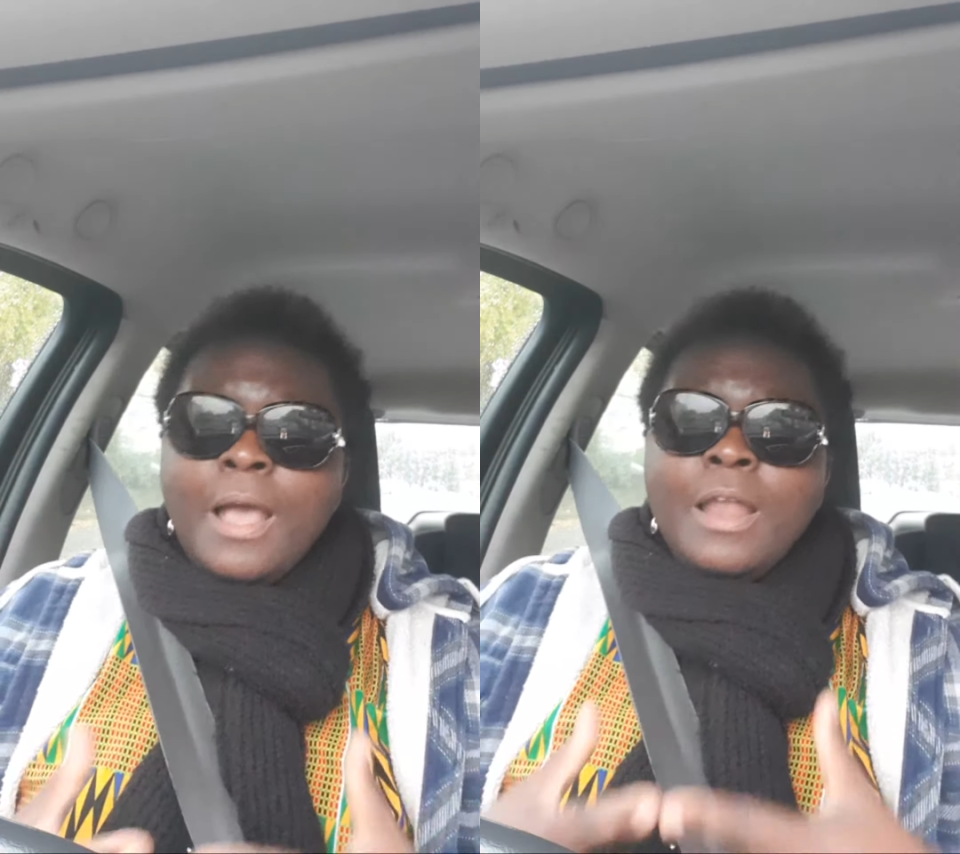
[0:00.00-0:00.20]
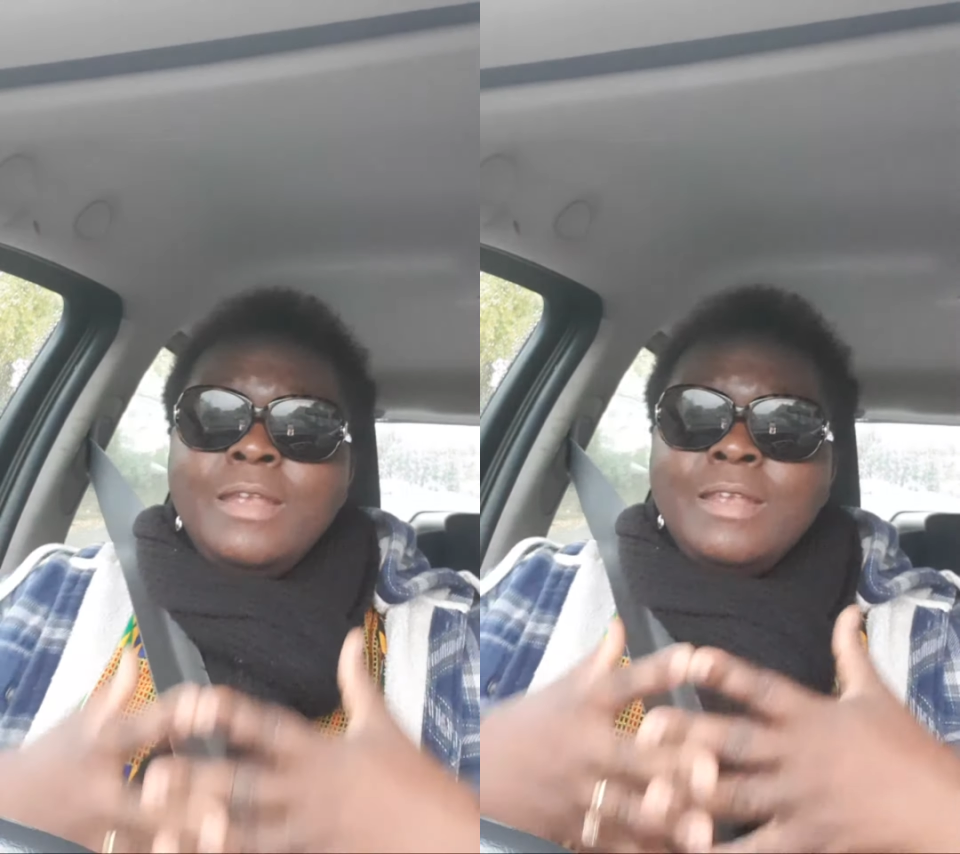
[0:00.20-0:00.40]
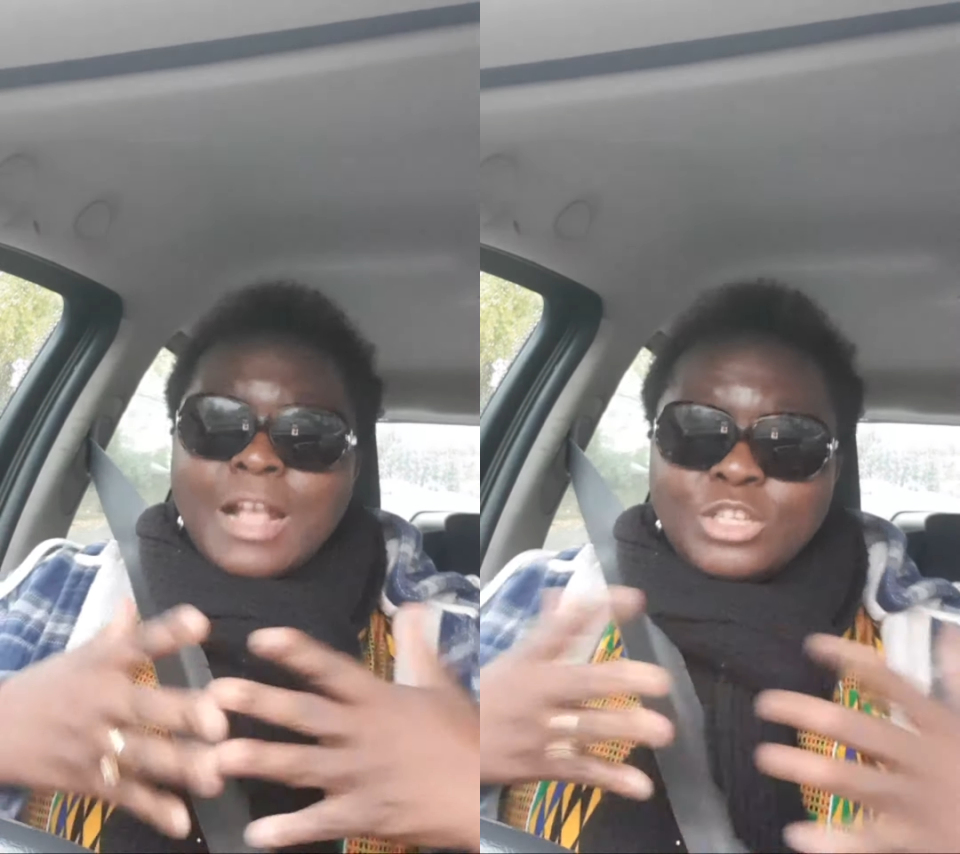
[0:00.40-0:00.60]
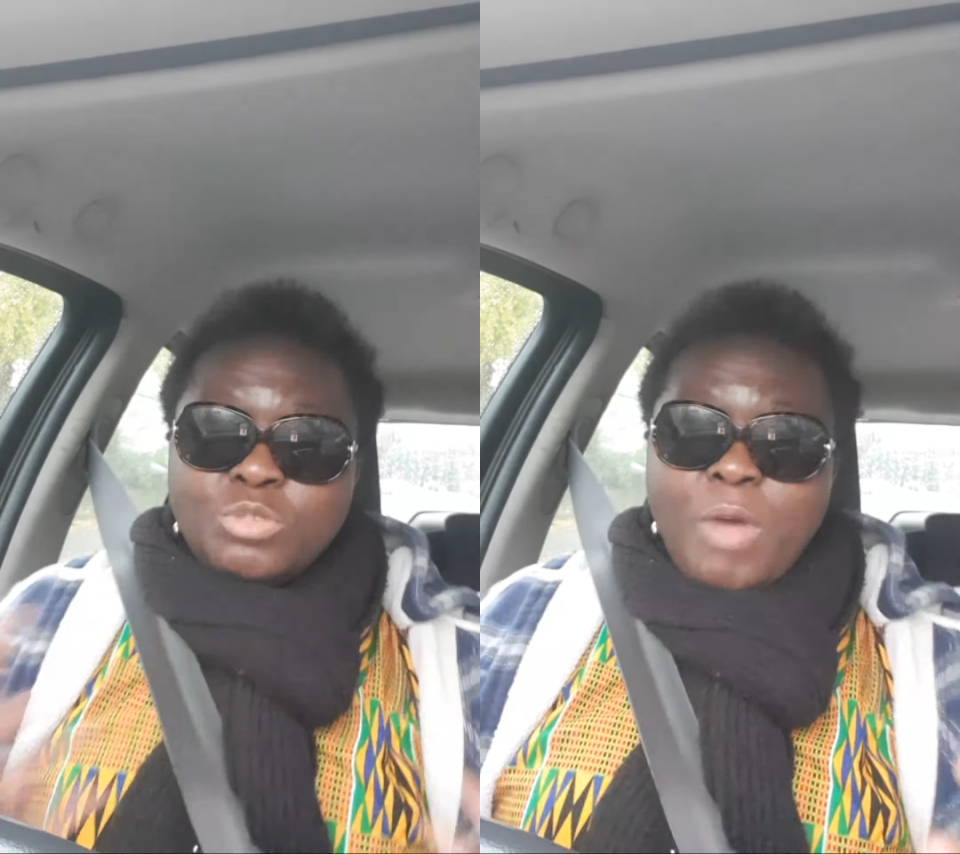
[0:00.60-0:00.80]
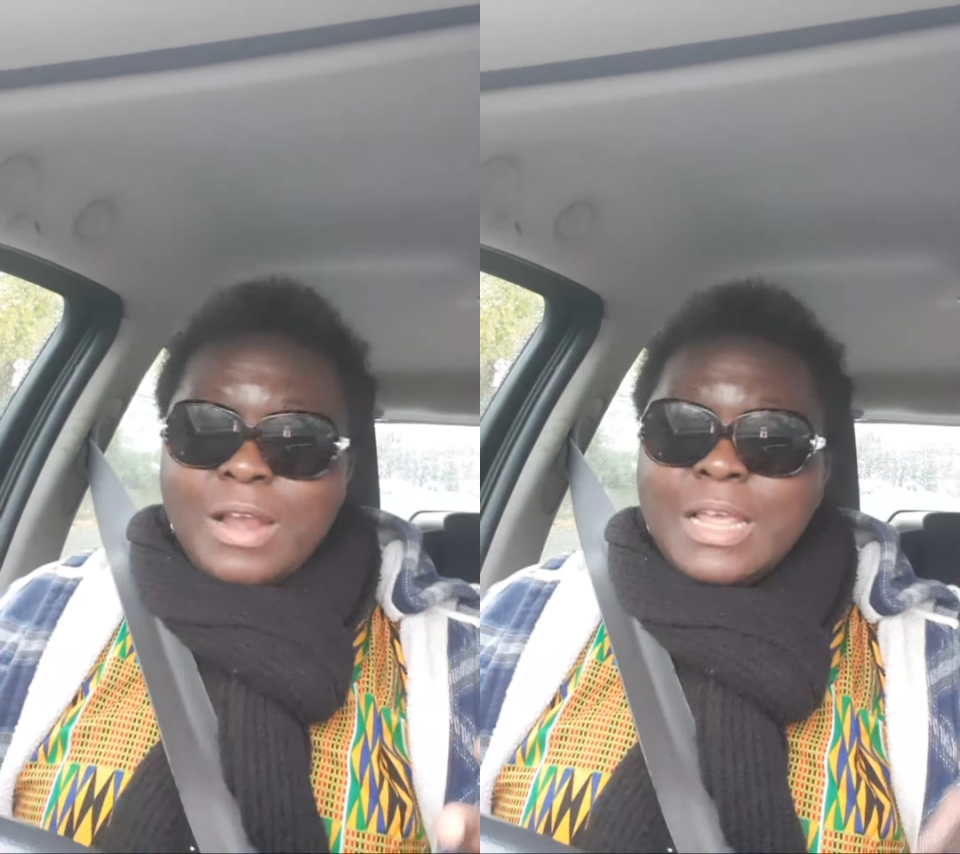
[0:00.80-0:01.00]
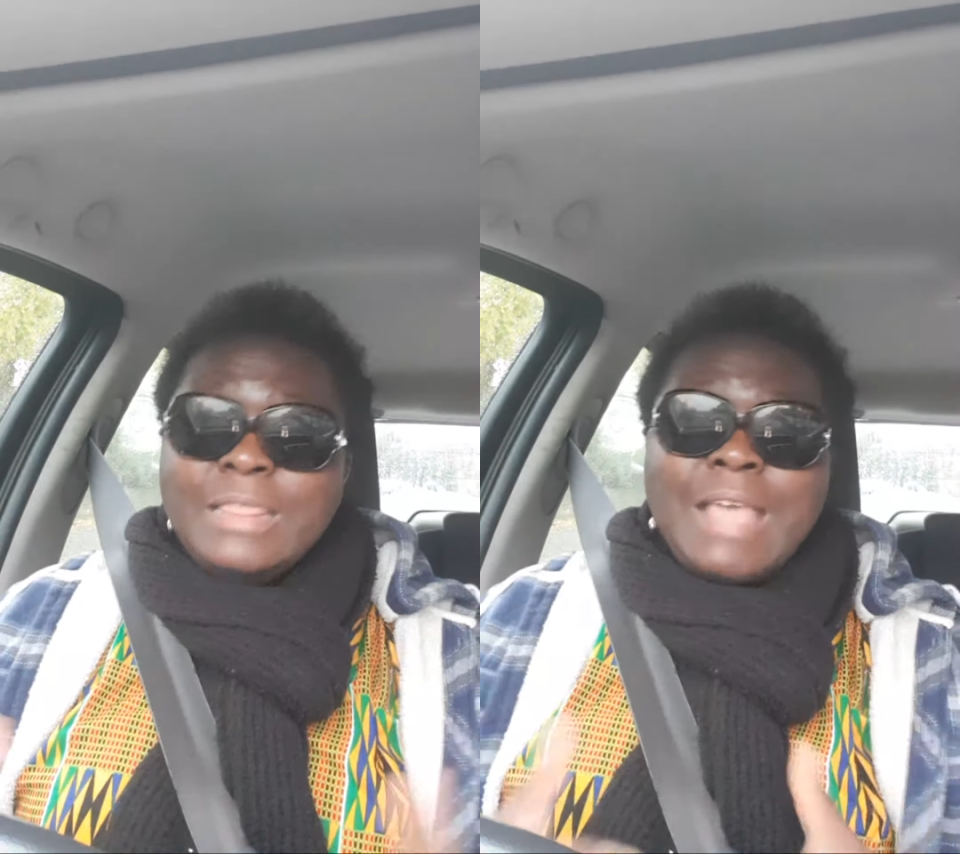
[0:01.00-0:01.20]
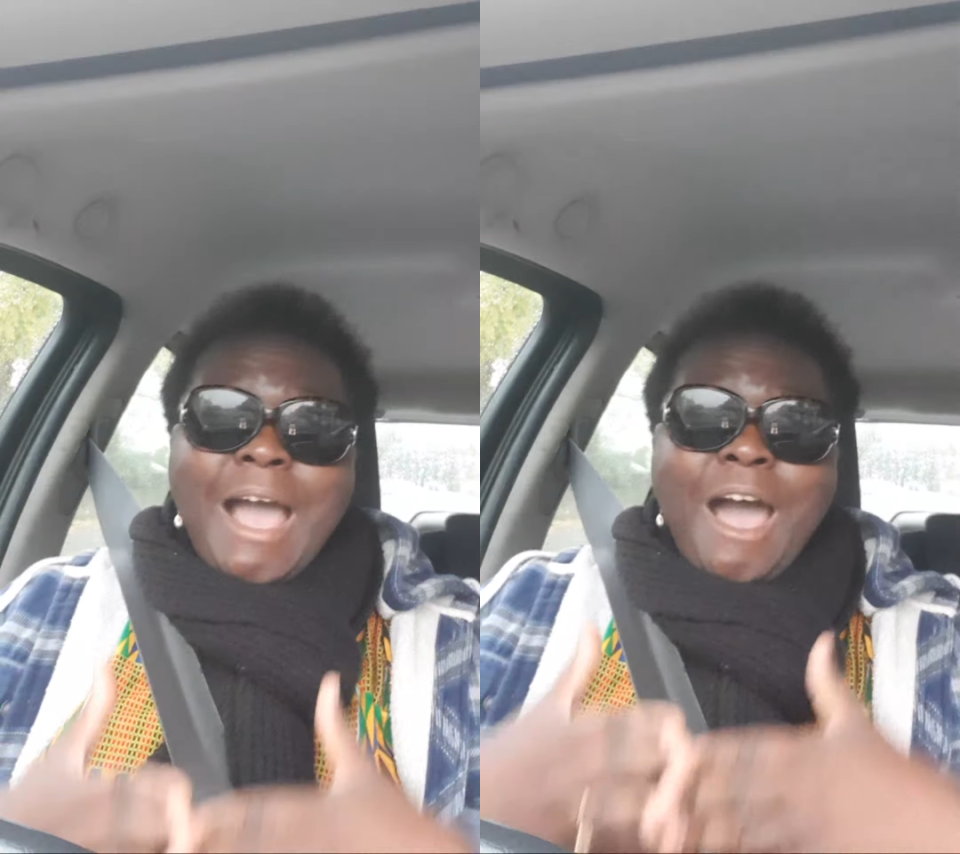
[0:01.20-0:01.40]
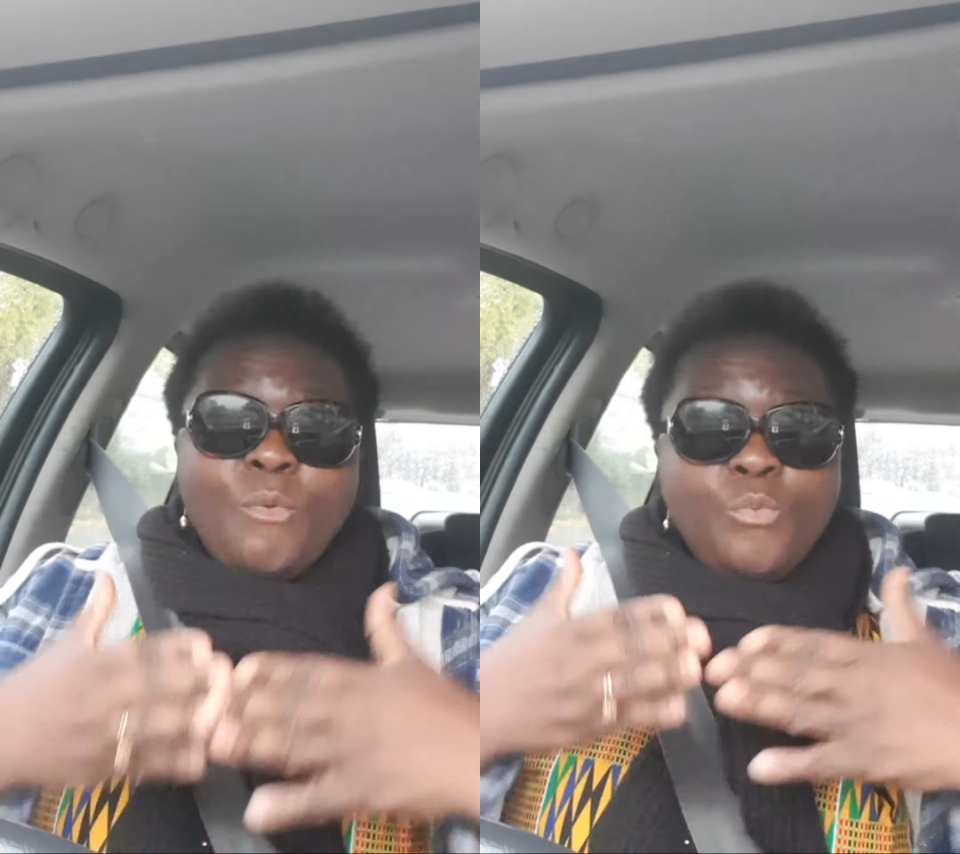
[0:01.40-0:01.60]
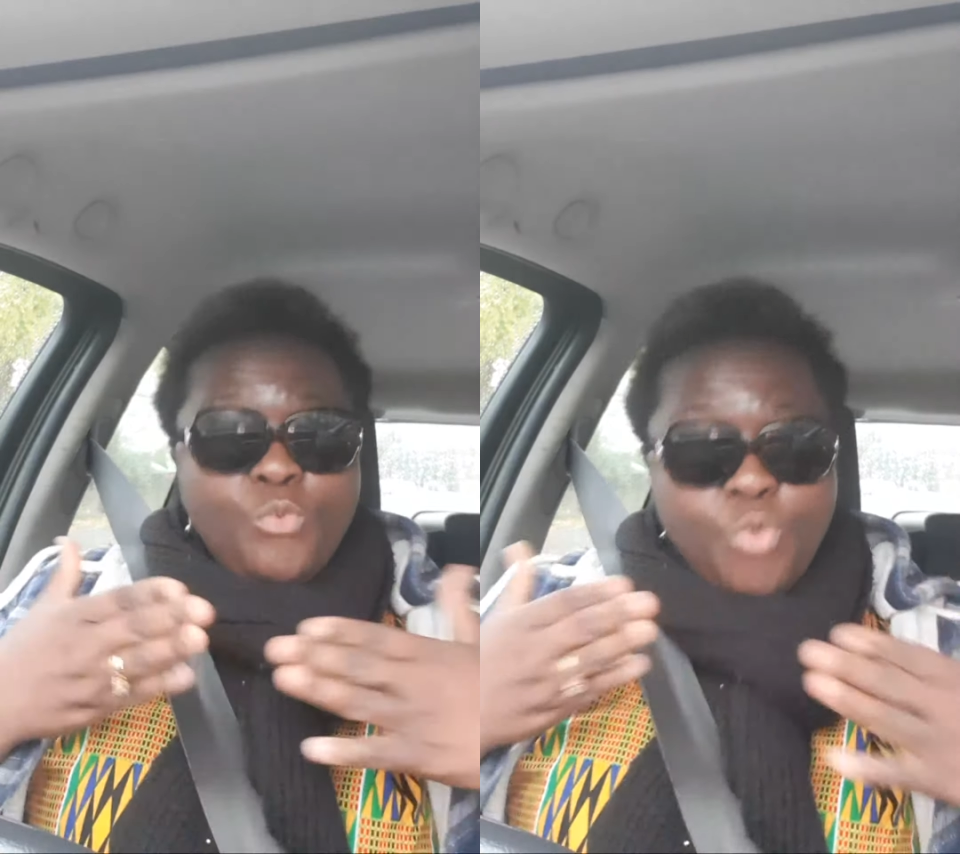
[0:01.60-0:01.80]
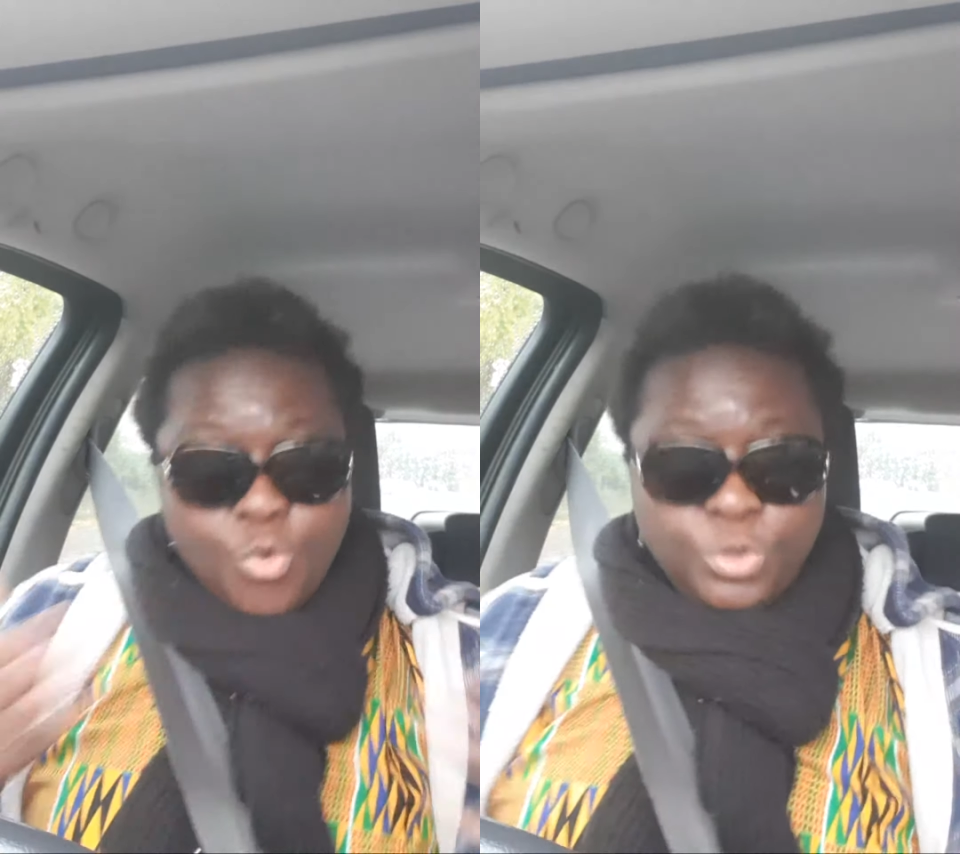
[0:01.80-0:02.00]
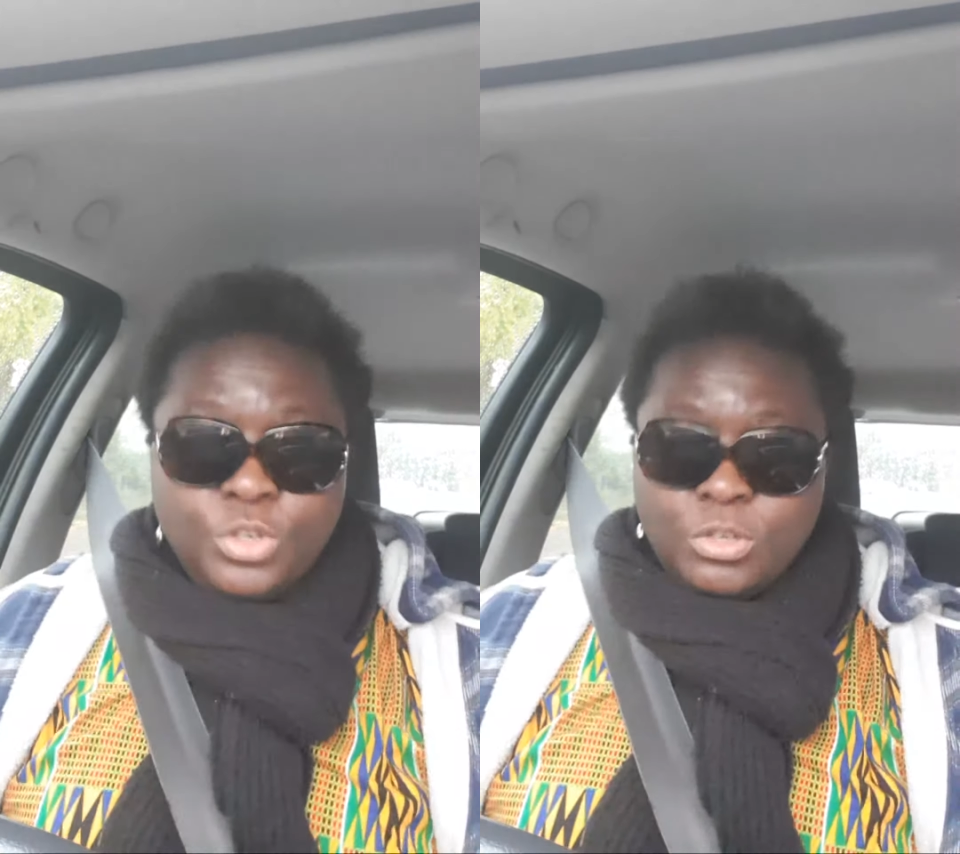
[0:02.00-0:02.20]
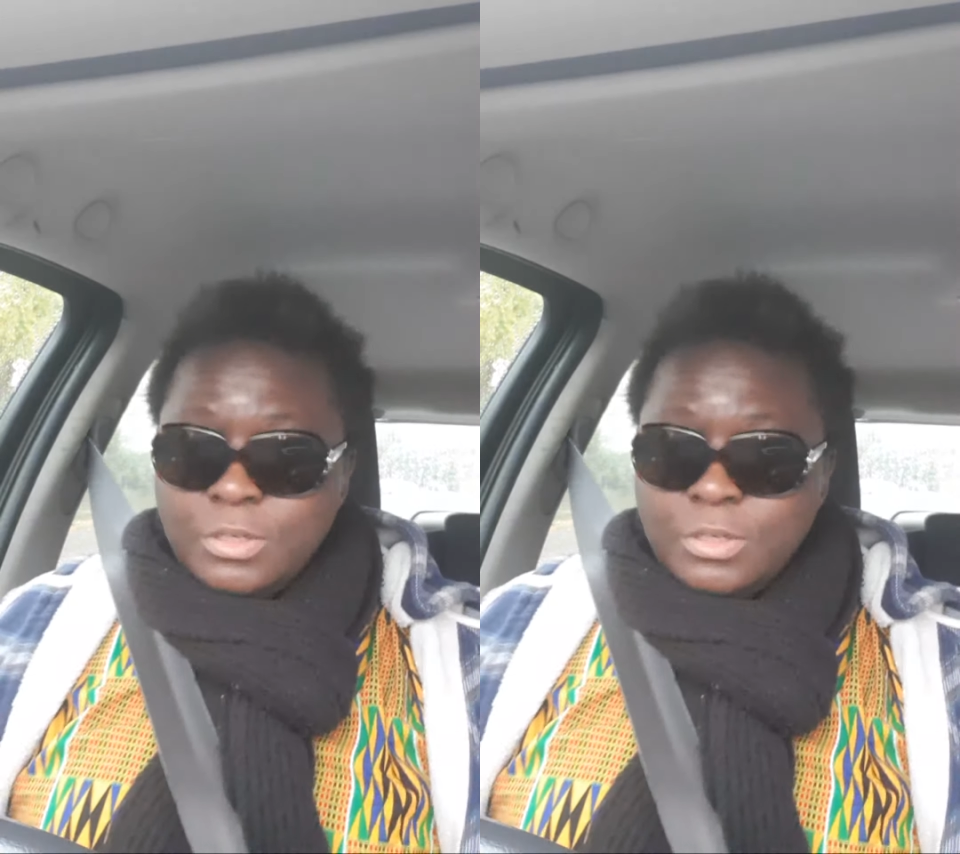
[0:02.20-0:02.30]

naturally they are rude.